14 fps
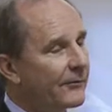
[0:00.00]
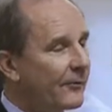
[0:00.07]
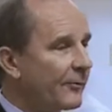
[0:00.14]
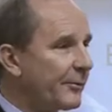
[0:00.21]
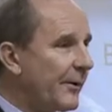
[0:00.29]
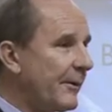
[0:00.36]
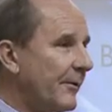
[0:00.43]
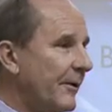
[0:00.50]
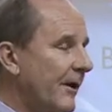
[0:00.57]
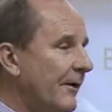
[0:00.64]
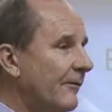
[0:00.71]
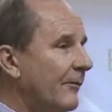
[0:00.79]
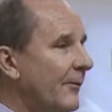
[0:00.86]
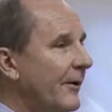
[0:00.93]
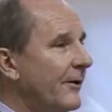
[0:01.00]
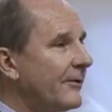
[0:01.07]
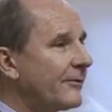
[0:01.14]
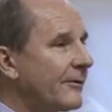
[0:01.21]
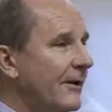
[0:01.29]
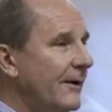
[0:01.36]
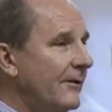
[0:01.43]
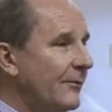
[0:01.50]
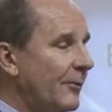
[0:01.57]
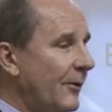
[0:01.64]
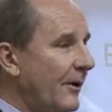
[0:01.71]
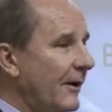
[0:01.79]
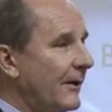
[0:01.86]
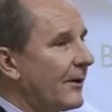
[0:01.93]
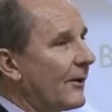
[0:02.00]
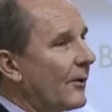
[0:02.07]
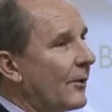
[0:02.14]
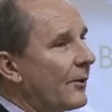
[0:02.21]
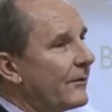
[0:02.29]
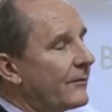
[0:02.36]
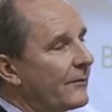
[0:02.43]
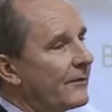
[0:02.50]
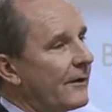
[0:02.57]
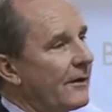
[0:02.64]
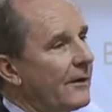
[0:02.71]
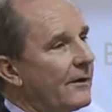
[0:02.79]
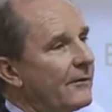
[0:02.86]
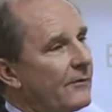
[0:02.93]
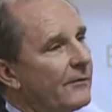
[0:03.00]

when people come from other states bringing their horses in.